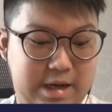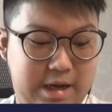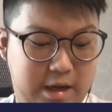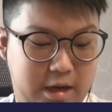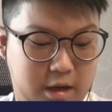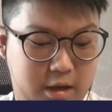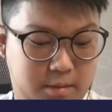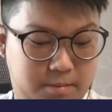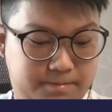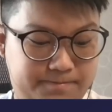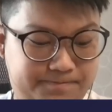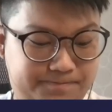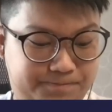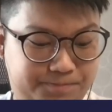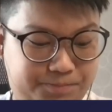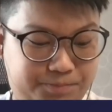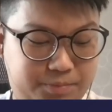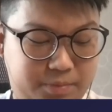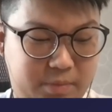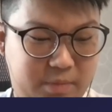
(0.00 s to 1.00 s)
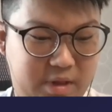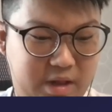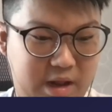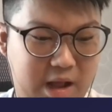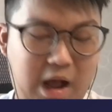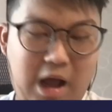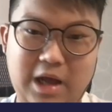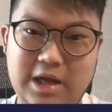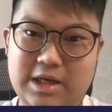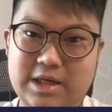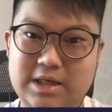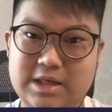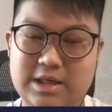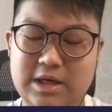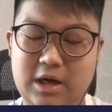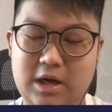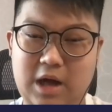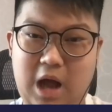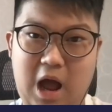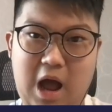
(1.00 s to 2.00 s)
uh I
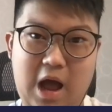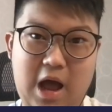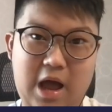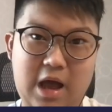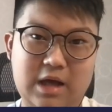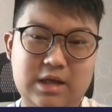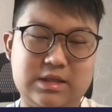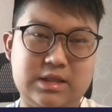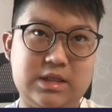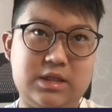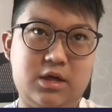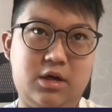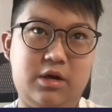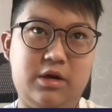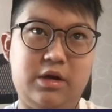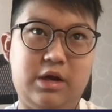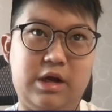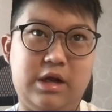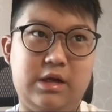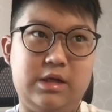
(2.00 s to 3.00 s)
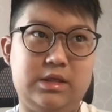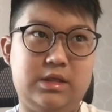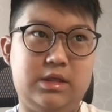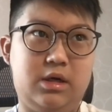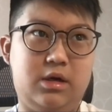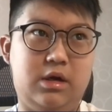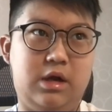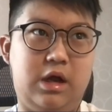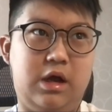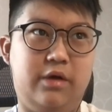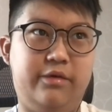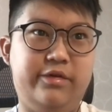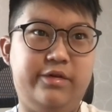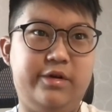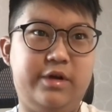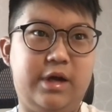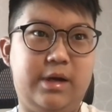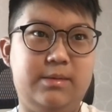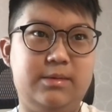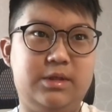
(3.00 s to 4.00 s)
at start at start I
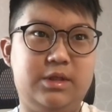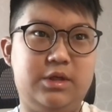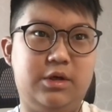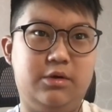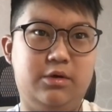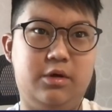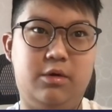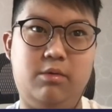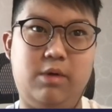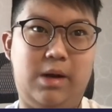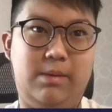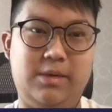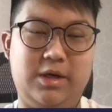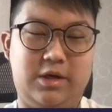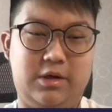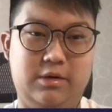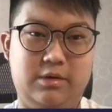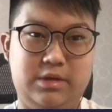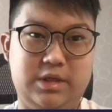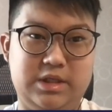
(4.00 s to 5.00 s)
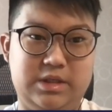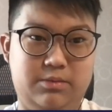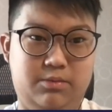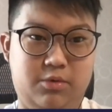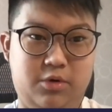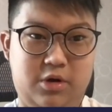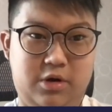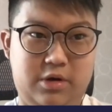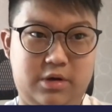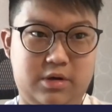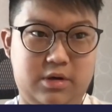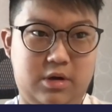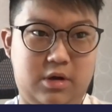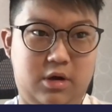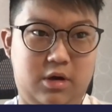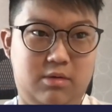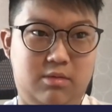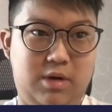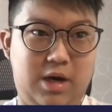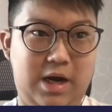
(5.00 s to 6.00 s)
oftentimes don't know why my code doesn't work
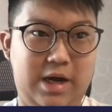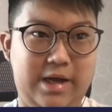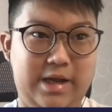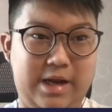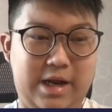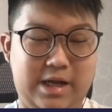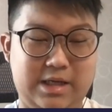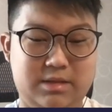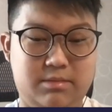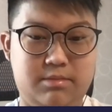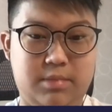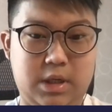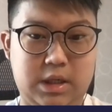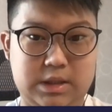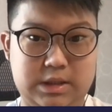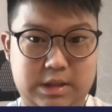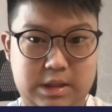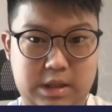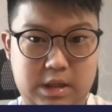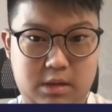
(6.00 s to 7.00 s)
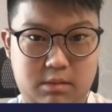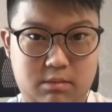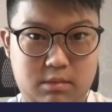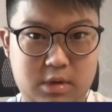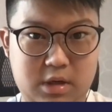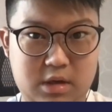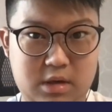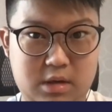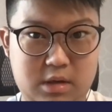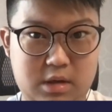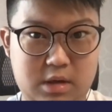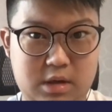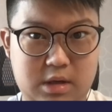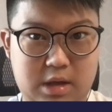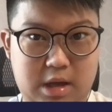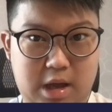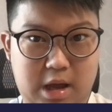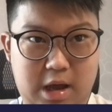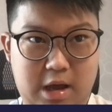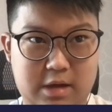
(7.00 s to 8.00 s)
or why it had bugs in them,
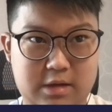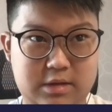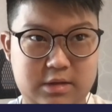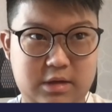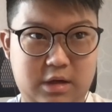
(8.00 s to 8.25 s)
and